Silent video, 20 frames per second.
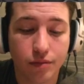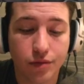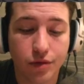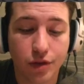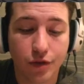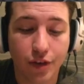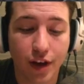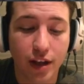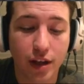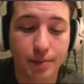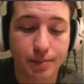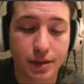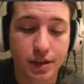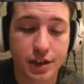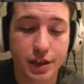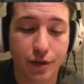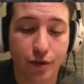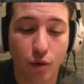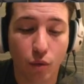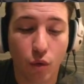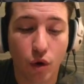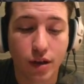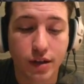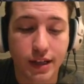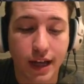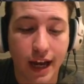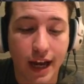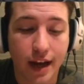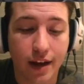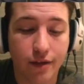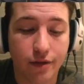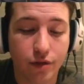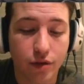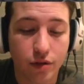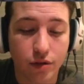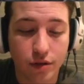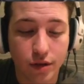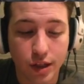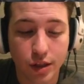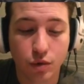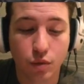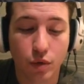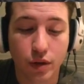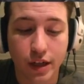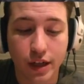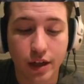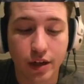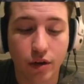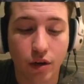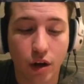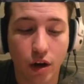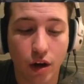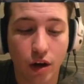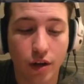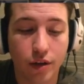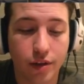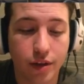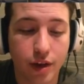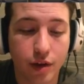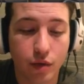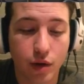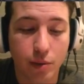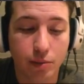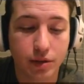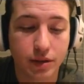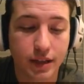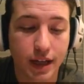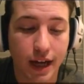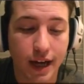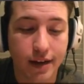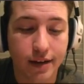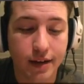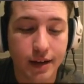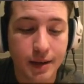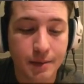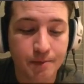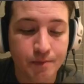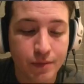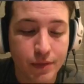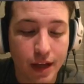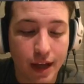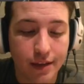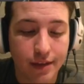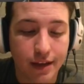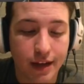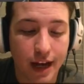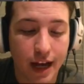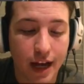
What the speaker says: developed in different ones. I have this one here on the Rebel side, and then I